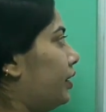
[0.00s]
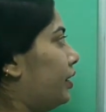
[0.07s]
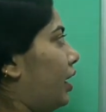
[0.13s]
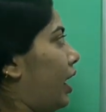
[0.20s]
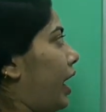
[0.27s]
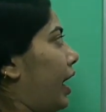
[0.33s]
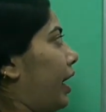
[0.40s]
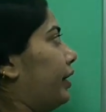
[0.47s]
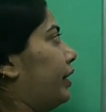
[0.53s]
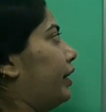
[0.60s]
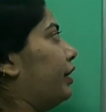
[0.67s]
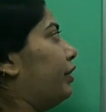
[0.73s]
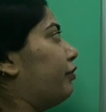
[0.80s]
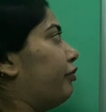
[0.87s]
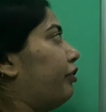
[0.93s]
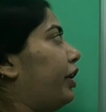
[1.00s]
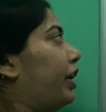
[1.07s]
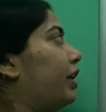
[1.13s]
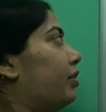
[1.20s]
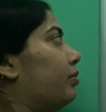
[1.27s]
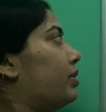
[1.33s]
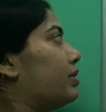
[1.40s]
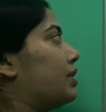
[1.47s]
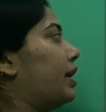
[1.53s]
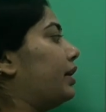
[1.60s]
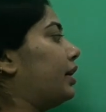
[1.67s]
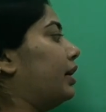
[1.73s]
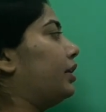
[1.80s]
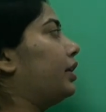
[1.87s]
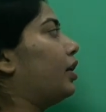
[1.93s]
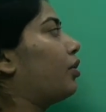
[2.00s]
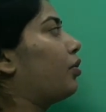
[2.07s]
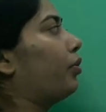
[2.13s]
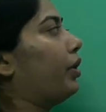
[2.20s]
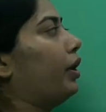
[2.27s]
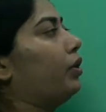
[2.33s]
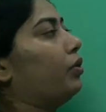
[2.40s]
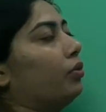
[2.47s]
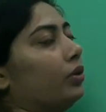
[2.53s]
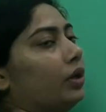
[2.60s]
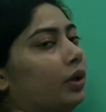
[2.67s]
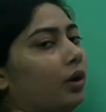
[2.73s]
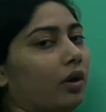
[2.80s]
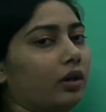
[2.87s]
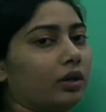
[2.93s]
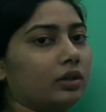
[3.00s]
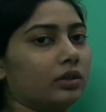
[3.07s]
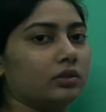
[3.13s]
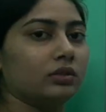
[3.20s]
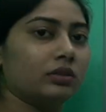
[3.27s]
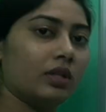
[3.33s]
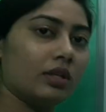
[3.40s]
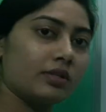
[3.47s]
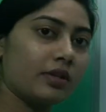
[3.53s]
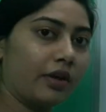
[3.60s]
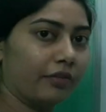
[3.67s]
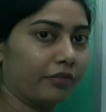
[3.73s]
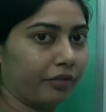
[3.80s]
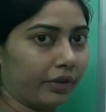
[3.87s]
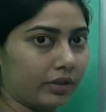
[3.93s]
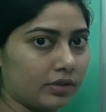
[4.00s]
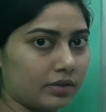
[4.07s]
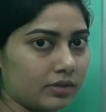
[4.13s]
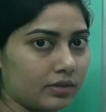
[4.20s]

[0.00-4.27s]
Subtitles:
and freedom is like it can rotate only on the surface.